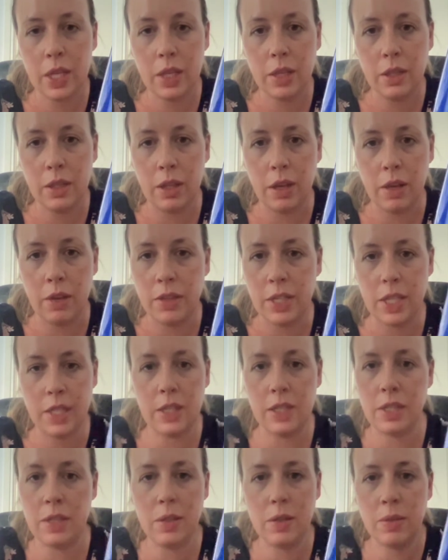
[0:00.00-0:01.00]
you know,
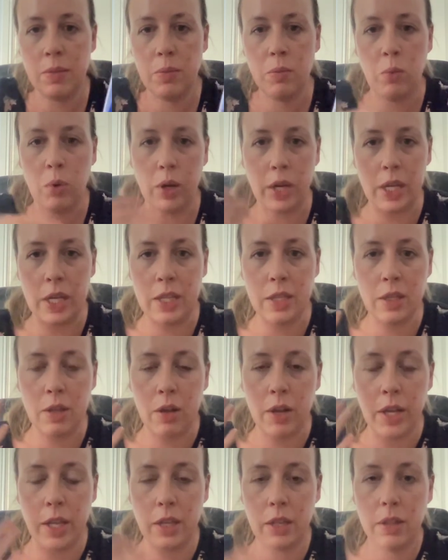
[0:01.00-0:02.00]
this is what it is
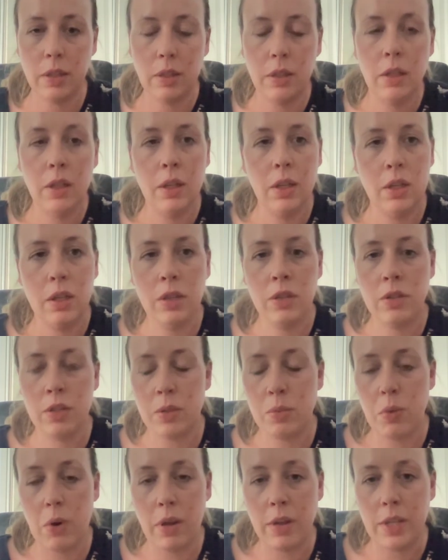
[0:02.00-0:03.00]
like
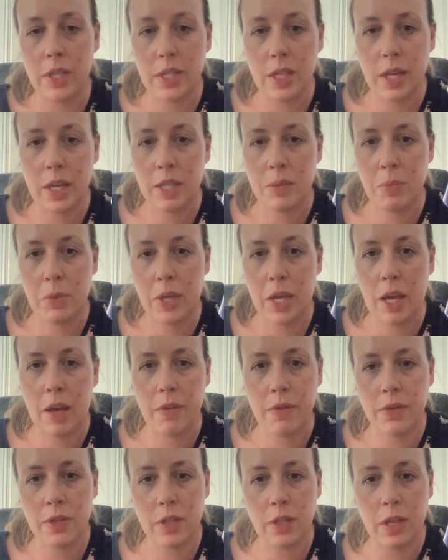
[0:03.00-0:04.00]
just wearing this
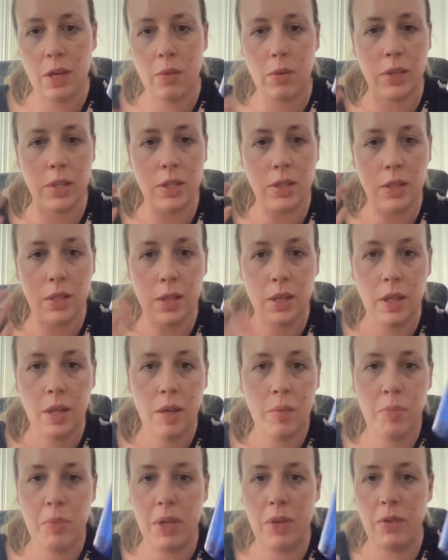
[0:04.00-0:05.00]
SPF. So there is
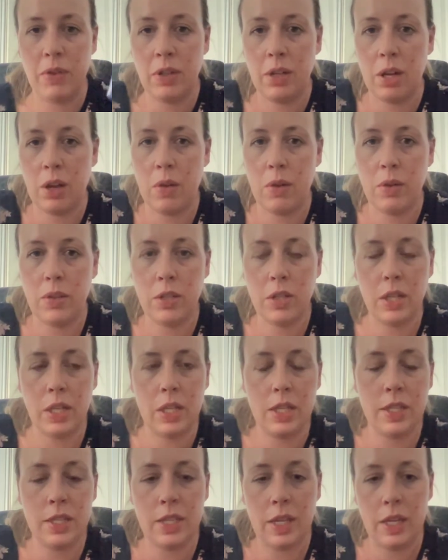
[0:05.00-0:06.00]
a bit of a glow, as you
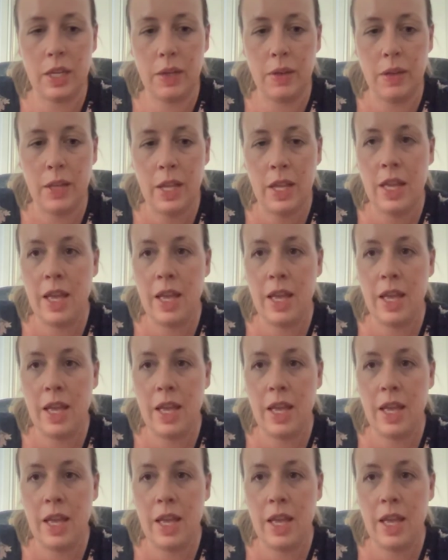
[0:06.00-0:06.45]
can see.